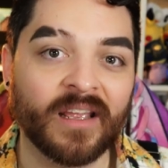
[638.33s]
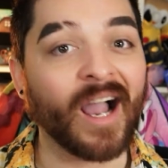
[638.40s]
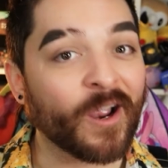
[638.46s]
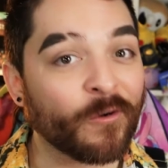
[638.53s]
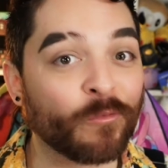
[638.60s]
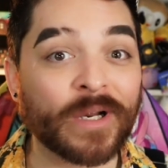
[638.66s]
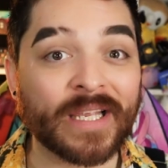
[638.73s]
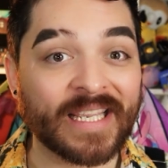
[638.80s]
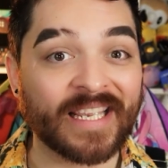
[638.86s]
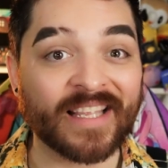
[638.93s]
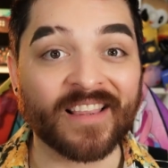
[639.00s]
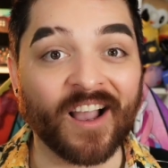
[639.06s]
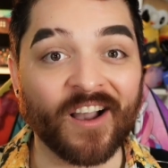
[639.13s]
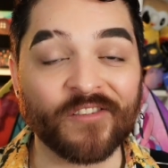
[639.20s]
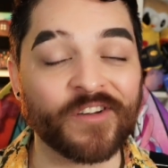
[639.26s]
I really
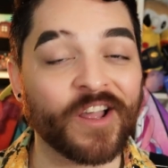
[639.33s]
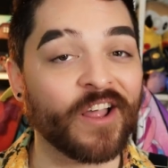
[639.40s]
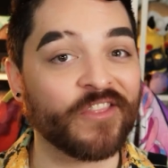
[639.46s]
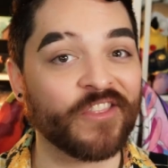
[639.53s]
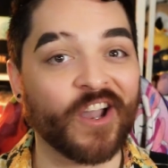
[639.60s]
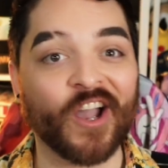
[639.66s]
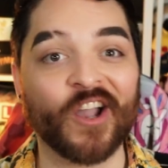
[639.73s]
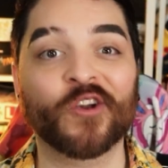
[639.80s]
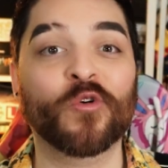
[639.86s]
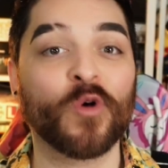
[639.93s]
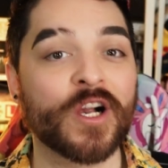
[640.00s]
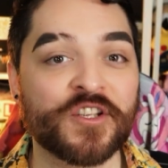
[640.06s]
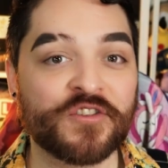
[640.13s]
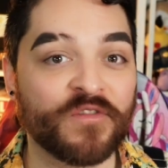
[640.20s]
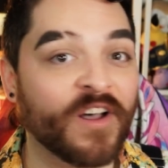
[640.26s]
love the
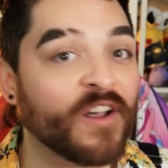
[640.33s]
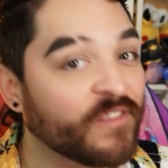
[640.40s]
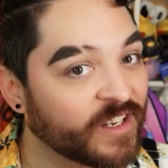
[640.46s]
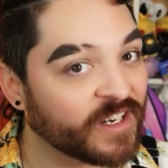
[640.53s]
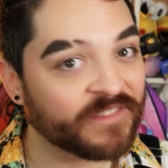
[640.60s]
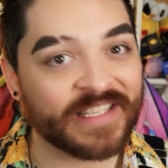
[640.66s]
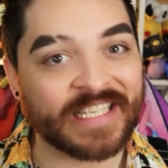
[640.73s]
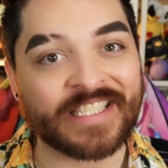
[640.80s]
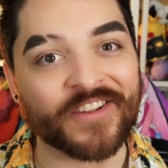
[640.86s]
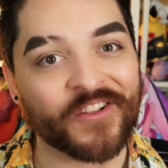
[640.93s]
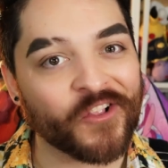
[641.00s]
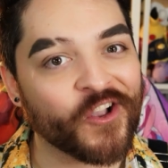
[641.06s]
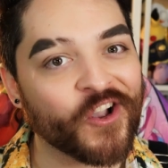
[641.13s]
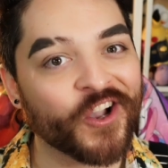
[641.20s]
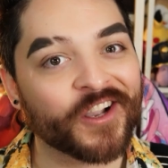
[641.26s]
crushed velvet of this
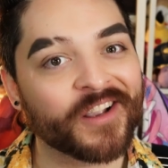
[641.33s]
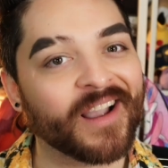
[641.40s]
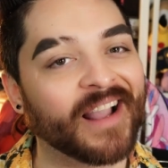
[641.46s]
look.